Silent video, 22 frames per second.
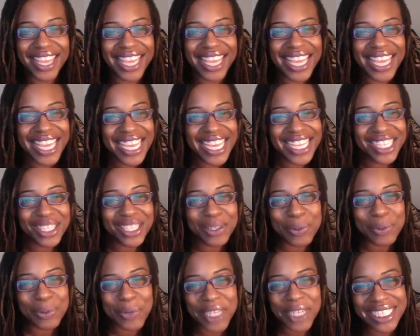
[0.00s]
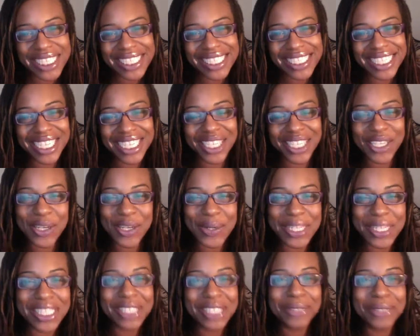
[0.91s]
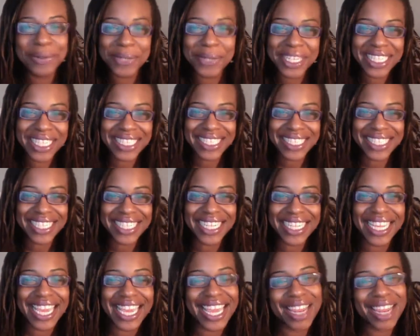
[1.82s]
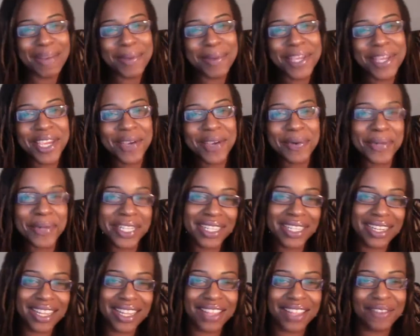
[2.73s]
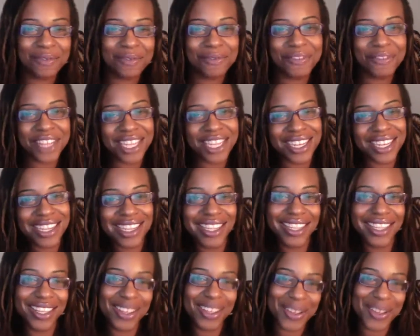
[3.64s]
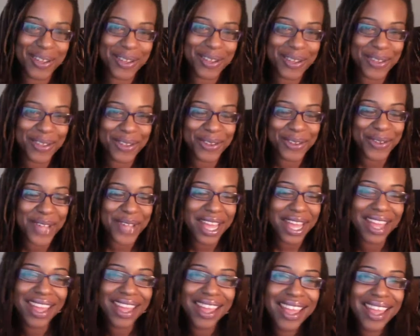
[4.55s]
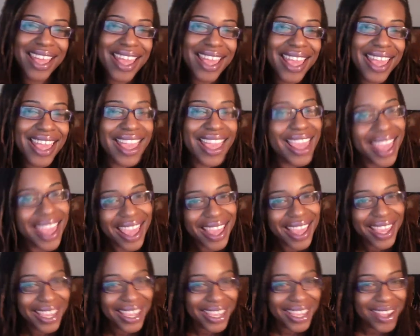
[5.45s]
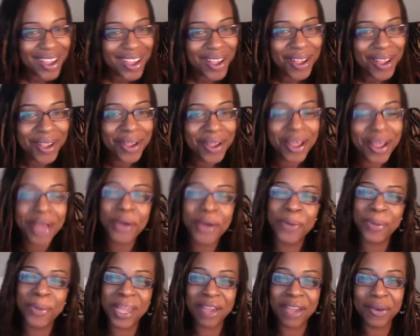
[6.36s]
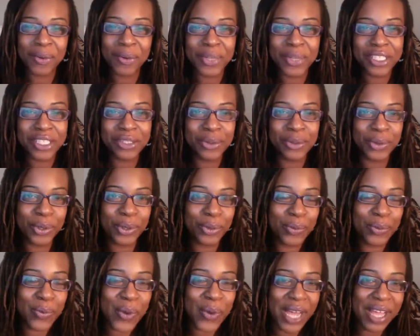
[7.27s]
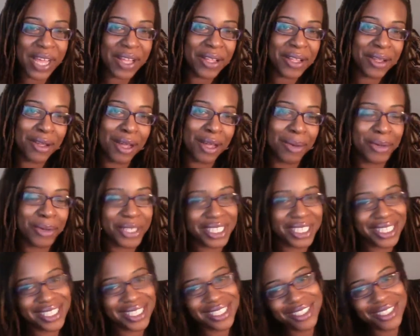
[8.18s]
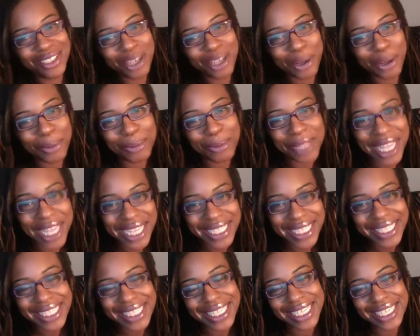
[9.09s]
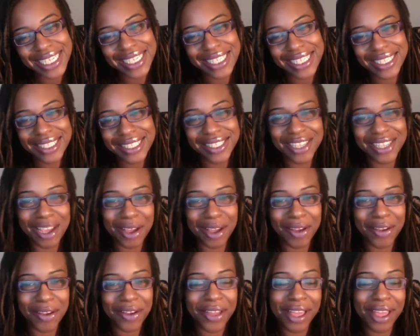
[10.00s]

It's Sweetie C, yo, it's Sweetie C, and I'm here with another video. Hey, y'all, I hope everyone's doing well. I'm going to send y'all blessings, y'all.